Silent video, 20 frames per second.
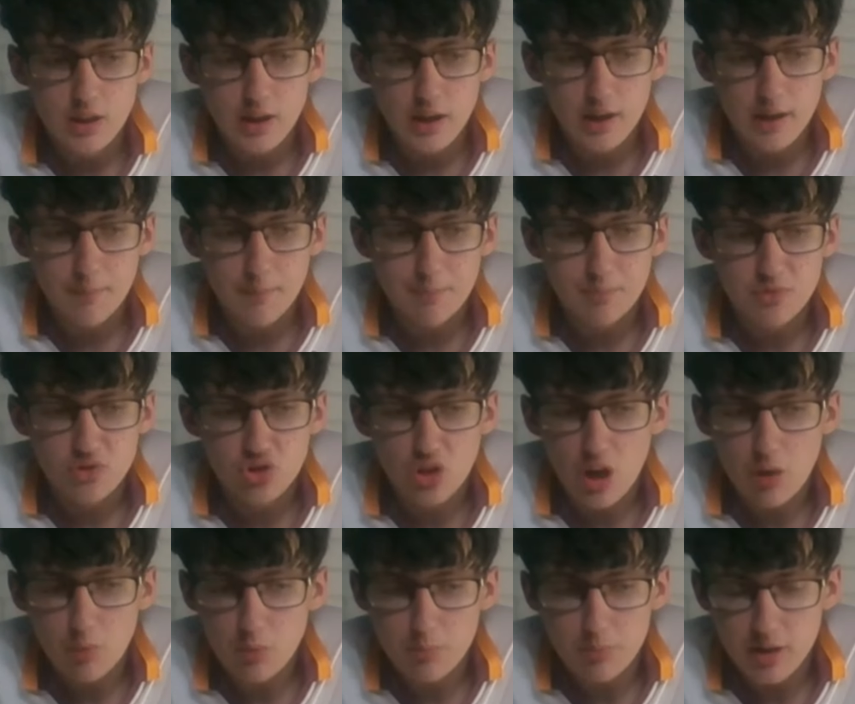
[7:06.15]
So
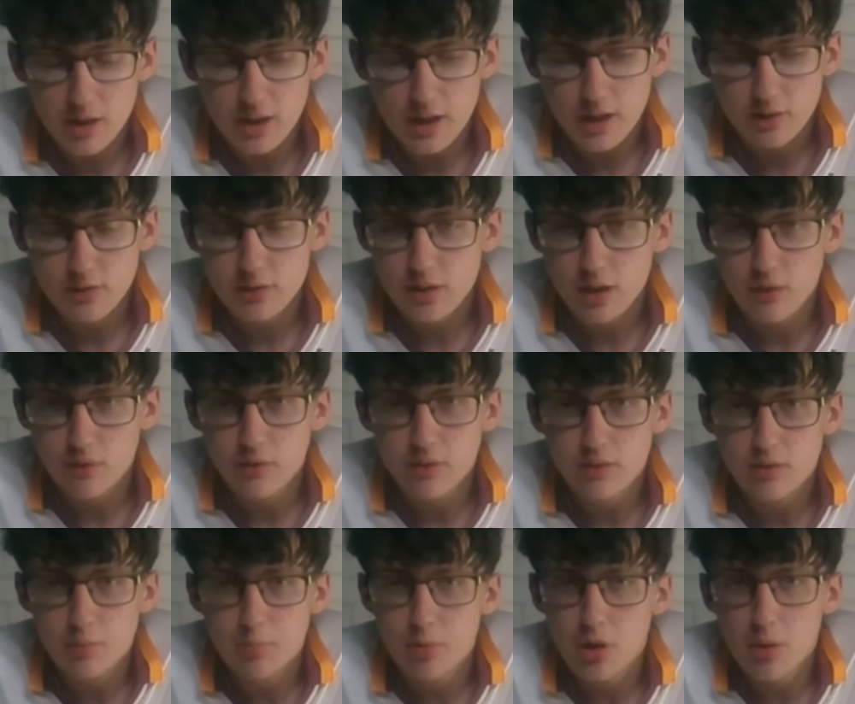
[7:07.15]
I wouldn't be against it if
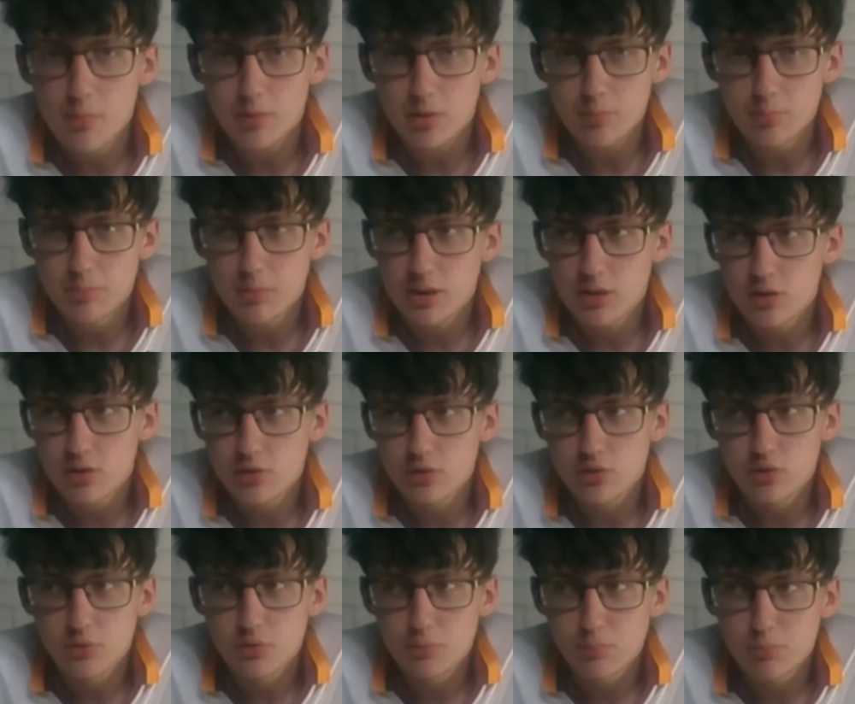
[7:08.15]
it's a permanent,
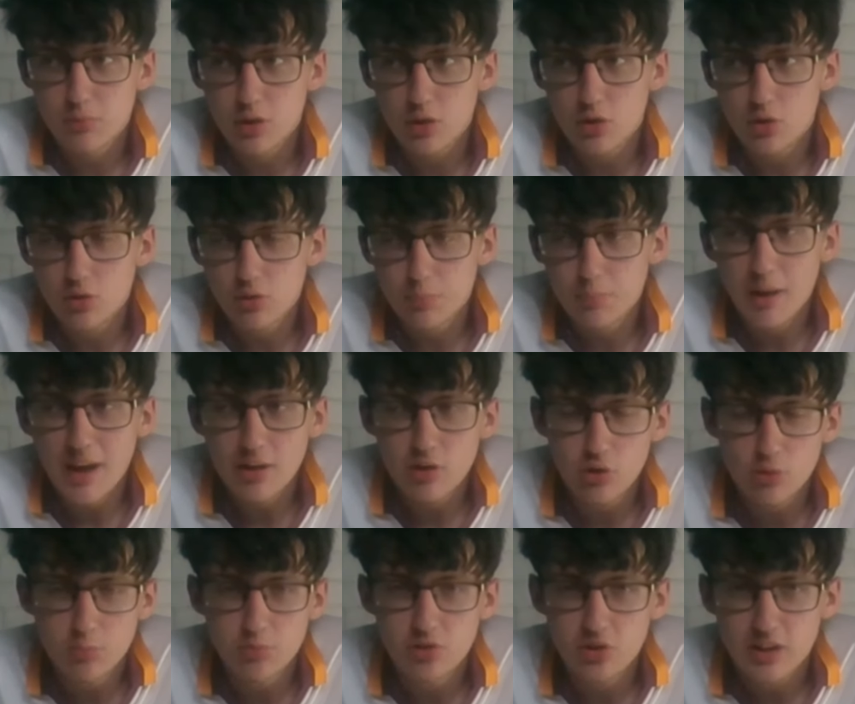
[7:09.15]
because, you know, back
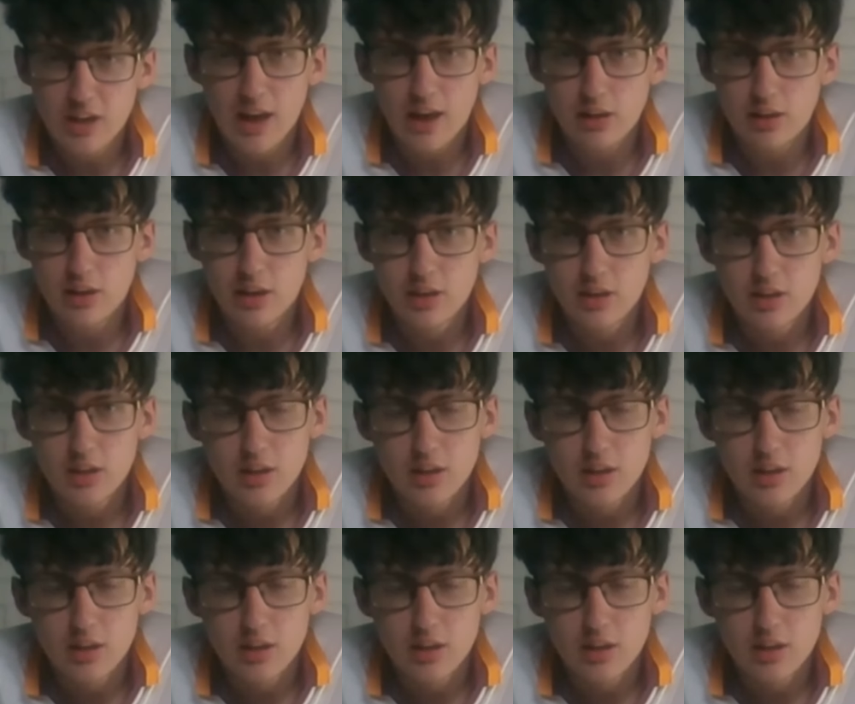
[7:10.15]
up to Kelly,